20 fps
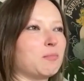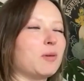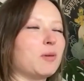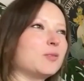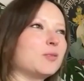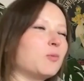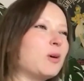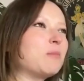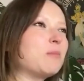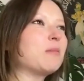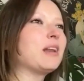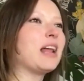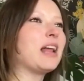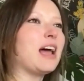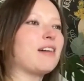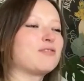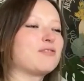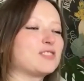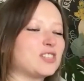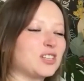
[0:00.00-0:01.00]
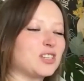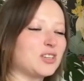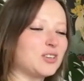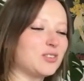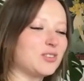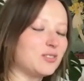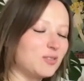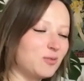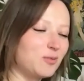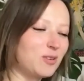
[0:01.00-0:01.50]
But mm-hmm, women mm-hmm. have
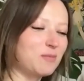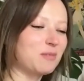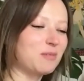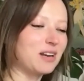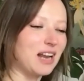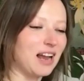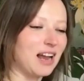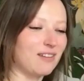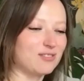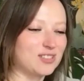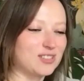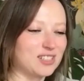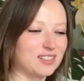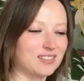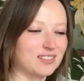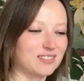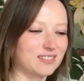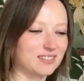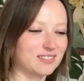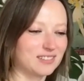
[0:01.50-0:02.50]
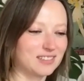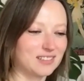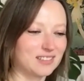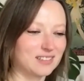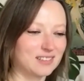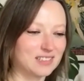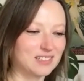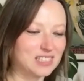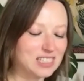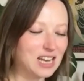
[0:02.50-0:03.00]
to. Women have to
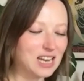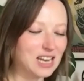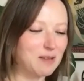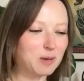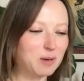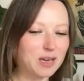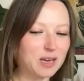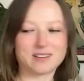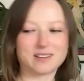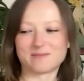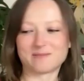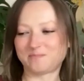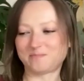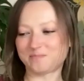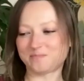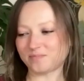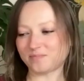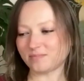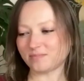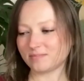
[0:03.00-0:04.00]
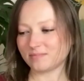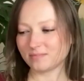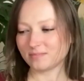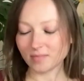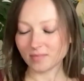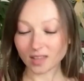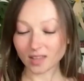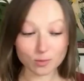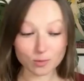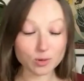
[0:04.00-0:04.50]
step in,
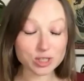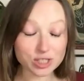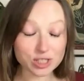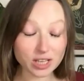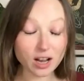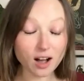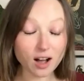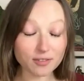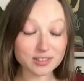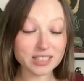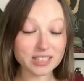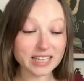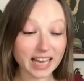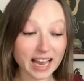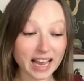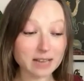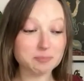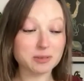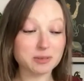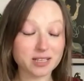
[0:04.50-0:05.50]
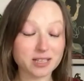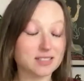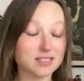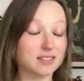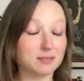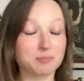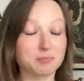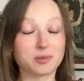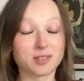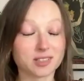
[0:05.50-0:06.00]
which they often can't because of
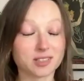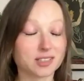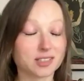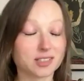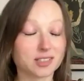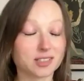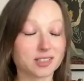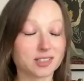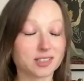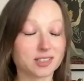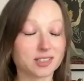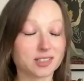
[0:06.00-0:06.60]
the political